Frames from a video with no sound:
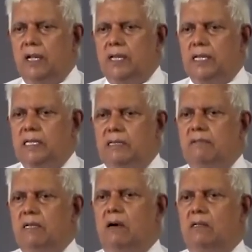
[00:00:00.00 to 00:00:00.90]
he
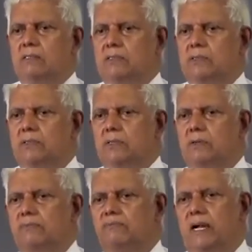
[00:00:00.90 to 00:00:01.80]
will also
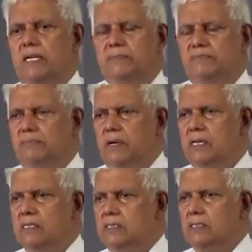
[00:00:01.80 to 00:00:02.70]
fight for
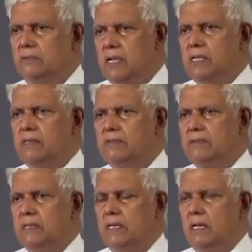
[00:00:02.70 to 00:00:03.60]
his rights,
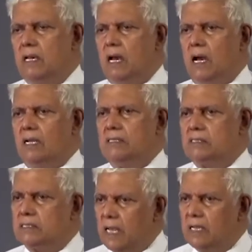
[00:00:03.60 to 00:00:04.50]
either
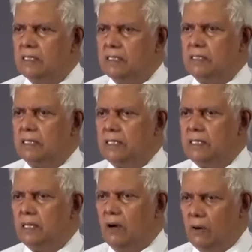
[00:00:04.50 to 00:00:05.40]
silently
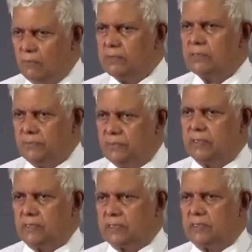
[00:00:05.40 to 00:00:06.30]
or
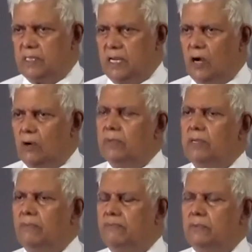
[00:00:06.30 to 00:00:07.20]
vociferously. How many
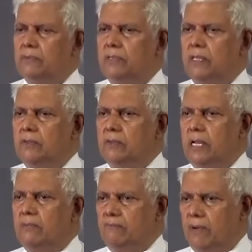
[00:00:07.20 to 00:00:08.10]
of you know that you can
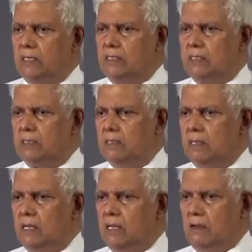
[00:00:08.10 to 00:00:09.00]
fight
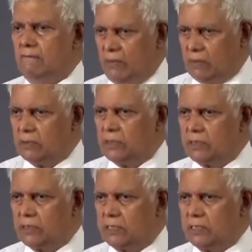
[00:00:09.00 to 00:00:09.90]

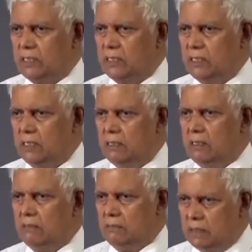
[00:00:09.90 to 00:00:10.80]
ferociously,
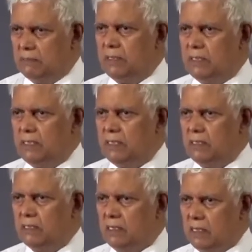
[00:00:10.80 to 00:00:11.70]
verbally,
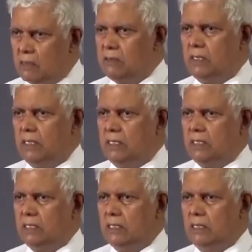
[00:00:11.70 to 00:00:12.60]
loudly,
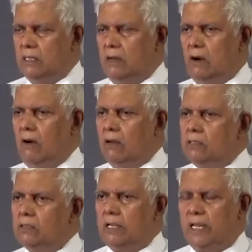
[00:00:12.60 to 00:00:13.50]
or
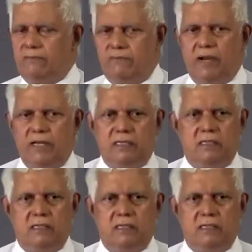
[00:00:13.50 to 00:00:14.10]
you can fight